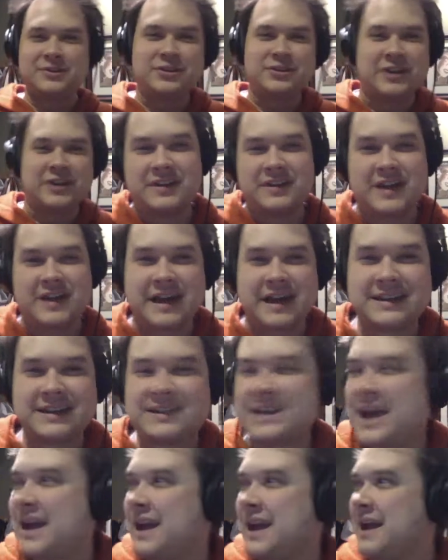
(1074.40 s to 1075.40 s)
nothing I could
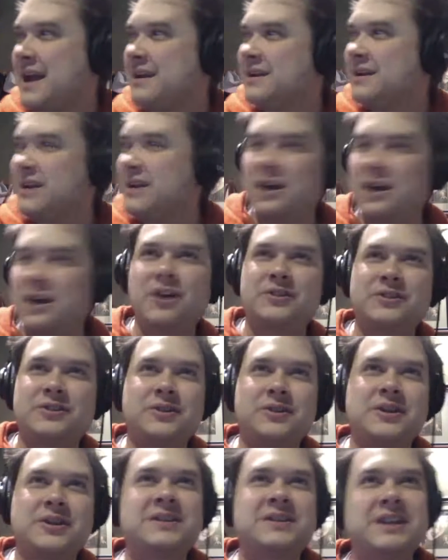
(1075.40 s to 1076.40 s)
say, and also
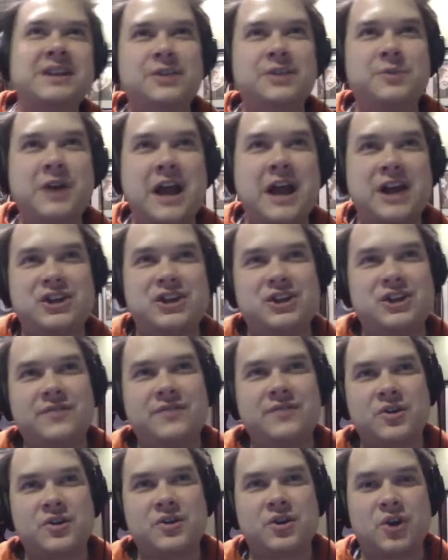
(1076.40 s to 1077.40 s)
you can see in the reaction of
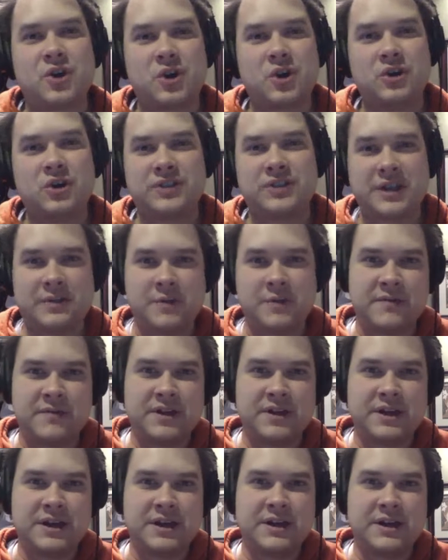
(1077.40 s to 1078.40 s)
all the girls, like whenever
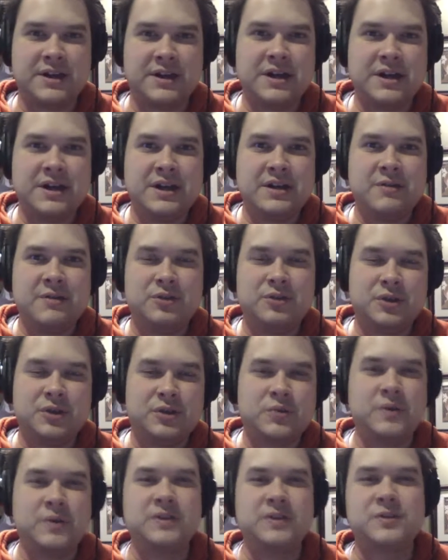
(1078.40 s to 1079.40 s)
the
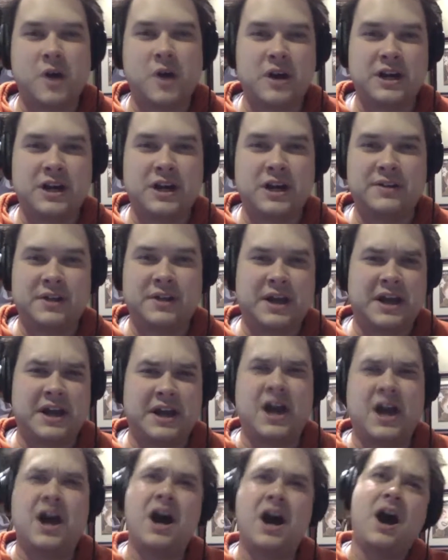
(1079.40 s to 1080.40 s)
twins walk in, they're like,
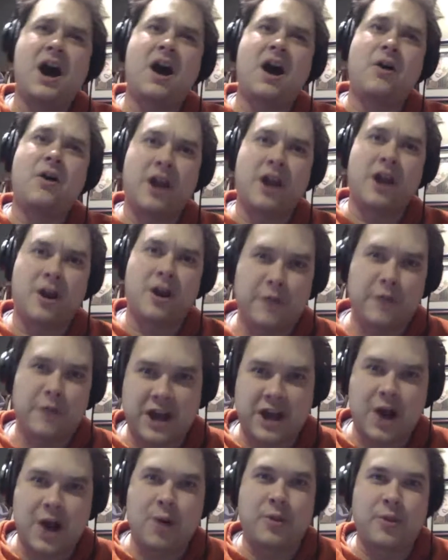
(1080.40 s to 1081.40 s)
"Oh, here we
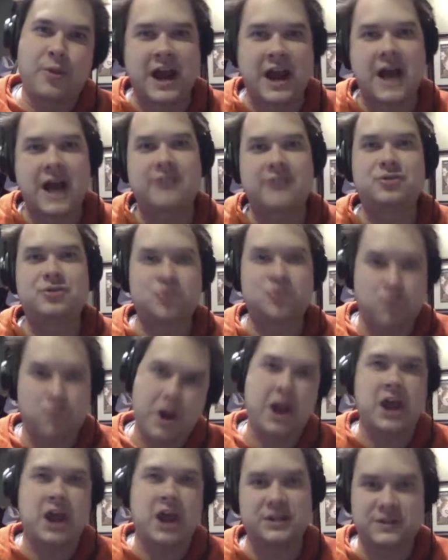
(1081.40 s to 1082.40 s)
go, they got
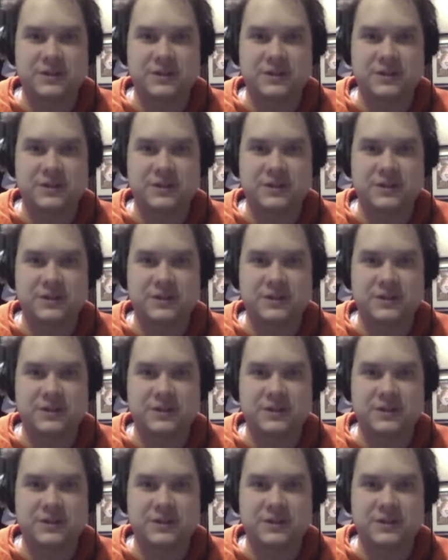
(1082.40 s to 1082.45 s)
twins